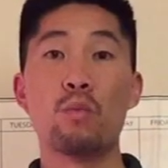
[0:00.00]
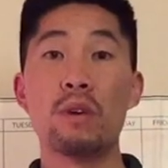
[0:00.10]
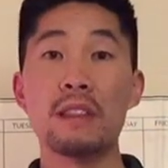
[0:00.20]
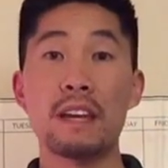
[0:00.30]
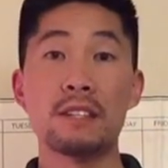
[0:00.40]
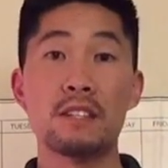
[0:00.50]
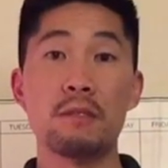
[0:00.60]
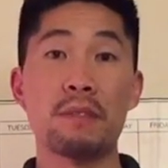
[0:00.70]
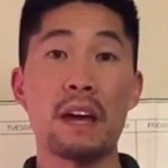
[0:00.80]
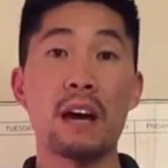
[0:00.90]
One last
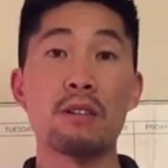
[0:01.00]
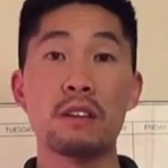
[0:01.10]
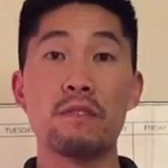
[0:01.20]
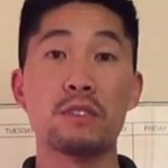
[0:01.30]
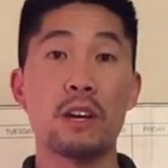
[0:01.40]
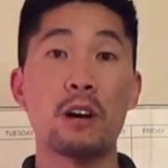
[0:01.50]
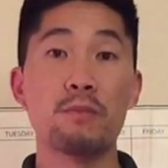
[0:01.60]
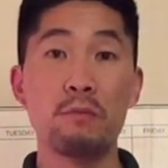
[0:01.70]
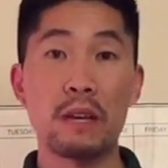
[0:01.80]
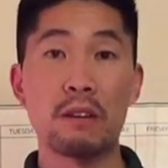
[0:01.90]
tip that I'll give you to
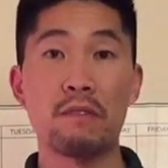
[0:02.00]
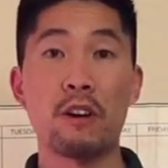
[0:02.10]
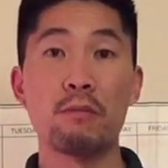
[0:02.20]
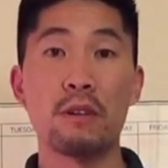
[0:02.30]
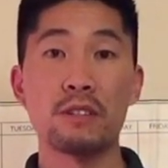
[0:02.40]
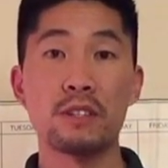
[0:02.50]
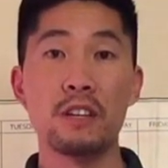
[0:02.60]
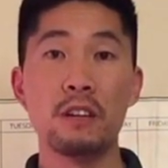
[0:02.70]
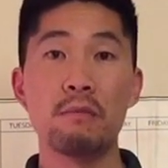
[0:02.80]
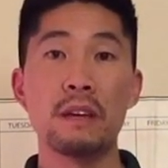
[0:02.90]
help you make your volleyball
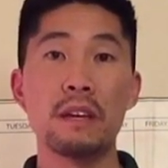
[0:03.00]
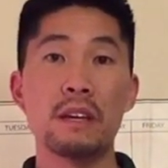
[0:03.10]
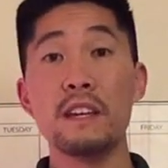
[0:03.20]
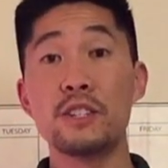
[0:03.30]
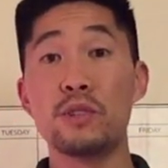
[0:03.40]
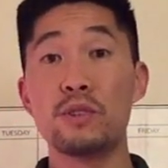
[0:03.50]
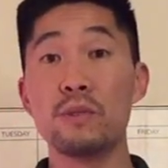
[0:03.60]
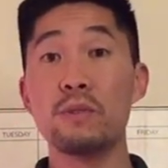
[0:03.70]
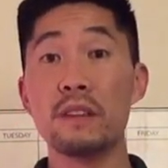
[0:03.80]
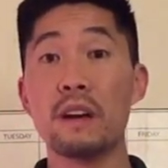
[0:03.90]
team is to
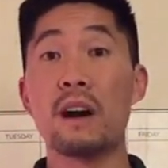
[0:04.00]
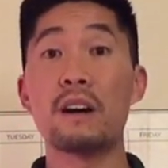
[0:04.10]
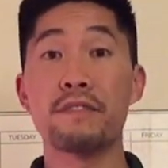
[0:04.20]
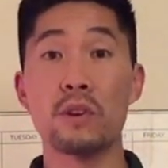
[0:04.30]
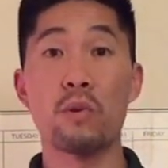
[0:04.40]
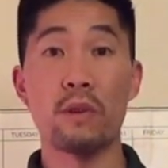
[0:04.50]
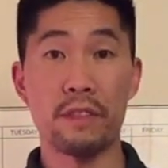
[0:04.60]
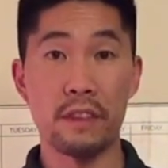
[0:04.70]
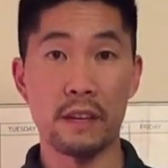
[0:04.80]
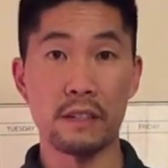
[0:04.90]
do the
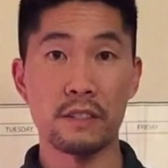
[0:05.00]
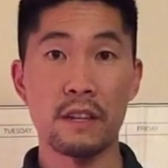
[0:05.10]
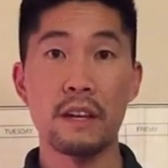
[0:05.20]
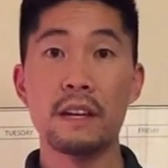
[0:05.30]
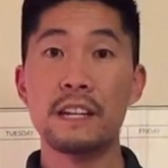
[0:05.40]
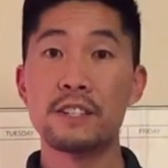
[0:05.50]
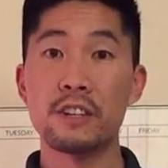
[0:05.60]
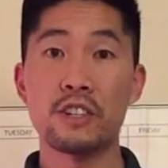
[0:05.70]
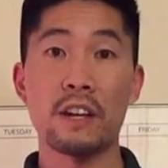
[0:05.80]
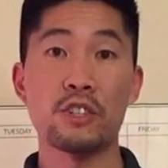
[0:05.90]
off-the-court things,
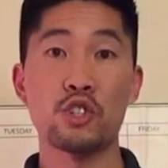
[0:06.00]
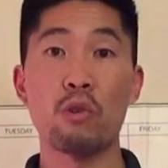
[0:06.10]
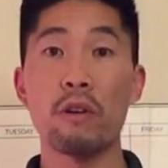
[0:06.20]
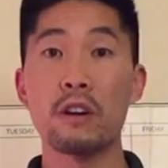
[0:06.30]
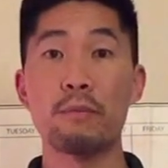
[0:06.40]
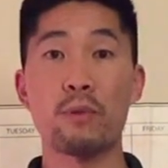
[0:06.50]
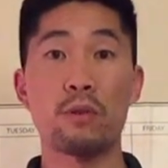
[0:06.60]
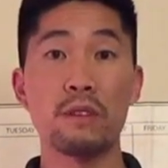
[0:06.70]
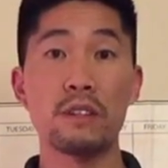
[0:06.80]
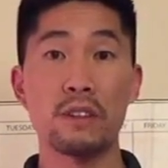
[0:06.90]
such as showing up
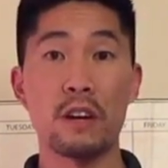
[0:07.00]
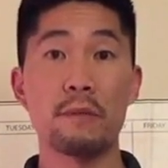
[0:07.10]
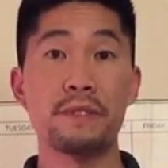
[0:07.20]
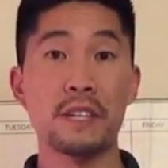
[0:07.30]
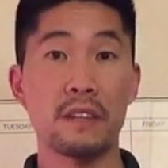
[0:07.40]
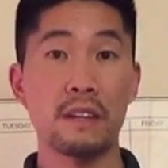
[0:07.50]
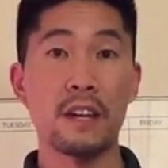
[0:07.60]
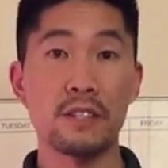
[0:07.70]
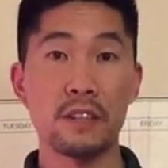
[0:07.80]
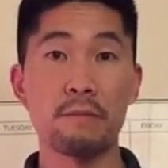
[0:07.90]
early to help set the
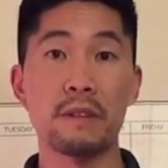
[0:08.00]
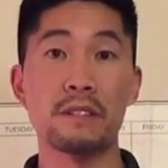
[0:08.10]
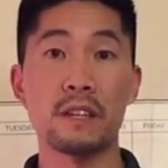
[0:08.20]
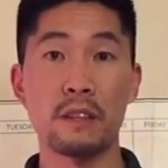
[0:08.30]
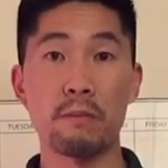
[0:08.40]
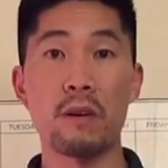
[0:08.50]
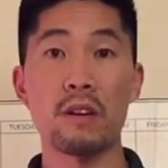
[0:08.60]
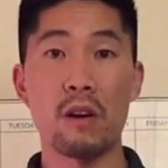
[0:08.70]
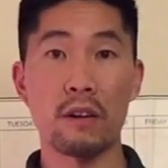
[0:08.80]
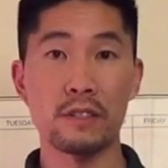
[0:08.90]
nets up and set the
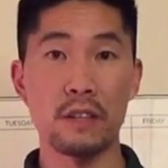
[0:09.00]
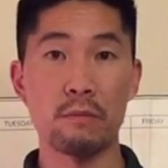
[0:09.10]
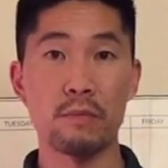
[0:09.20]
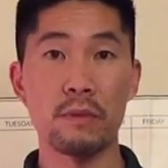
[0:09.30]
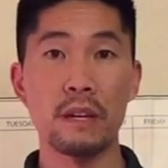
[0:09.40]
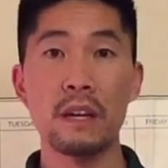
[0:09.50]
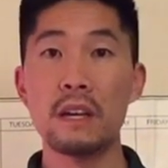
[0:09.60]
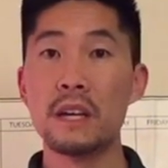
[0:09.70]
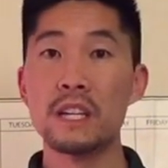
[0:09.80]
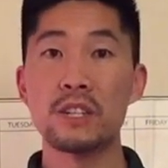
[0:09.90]
ball carts up,
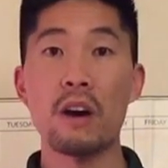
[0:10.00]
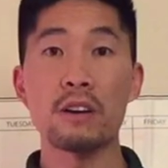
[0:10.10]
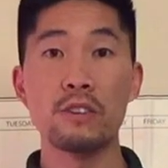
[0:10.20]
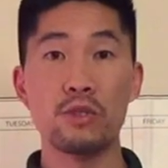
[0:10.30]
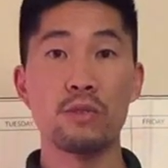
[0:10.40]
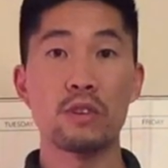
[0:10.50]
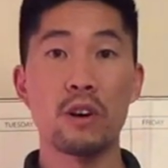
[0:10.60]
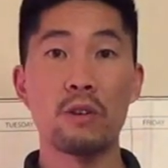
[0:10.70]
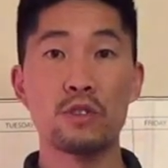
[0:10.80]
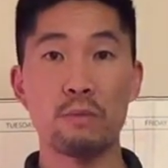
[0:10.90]
talking to your
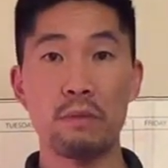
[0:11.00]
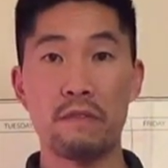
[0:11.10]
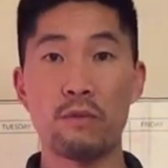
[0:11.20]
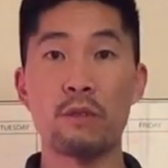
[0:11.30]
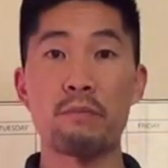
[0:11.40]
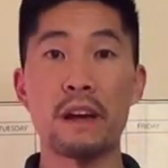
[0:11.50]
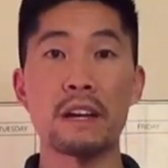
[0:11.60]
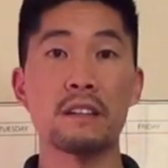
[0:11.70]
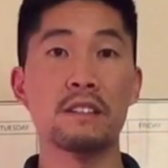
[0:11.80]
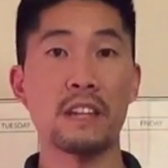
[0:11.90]
coach before
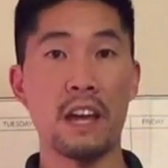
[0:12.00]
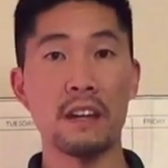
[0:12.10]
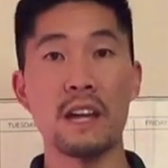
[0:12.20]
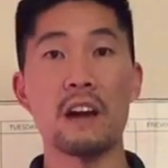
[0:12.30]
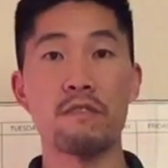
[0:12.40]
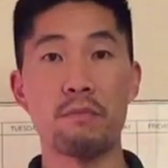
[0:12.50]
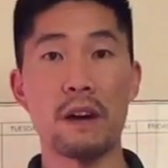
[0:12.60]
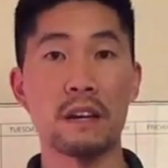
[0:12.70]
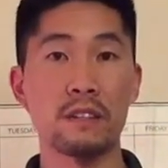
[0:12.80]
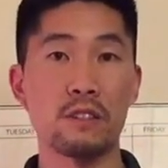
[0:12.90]
practice and after
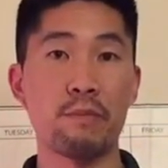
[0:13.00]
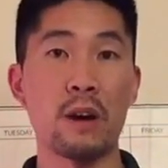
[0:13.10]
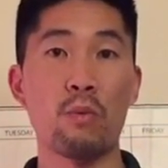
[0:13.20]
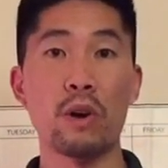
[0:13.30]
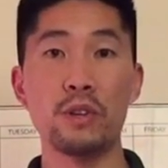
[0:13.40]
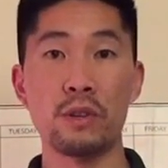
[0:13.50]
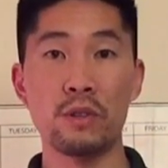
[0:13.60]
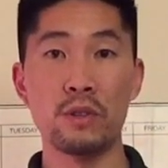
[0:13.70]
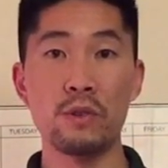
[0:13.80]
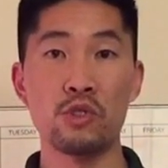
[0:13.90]
practice about what you
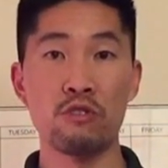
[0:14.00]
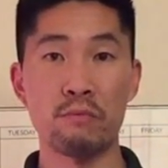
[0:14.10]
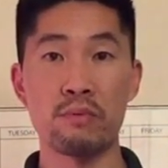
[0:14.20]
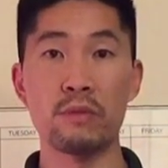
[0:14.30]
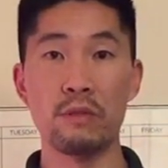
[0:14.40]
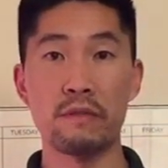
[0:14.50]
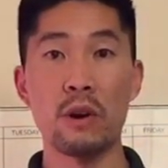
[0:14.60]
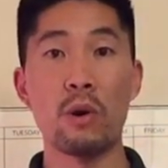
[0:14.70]
can do to improve